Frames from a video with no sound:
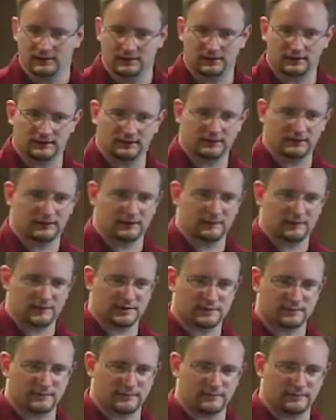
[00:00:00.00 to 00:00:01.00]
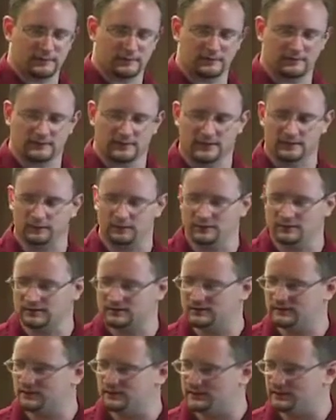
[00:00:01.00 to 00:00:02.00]
again, like I mentioned before, the
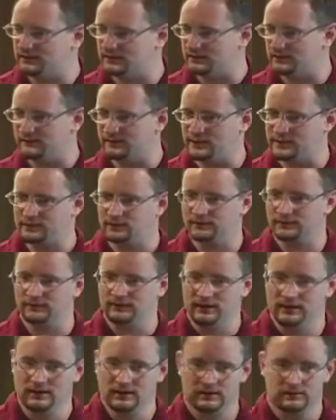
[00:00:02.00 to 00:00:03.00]
productivity of the individuals,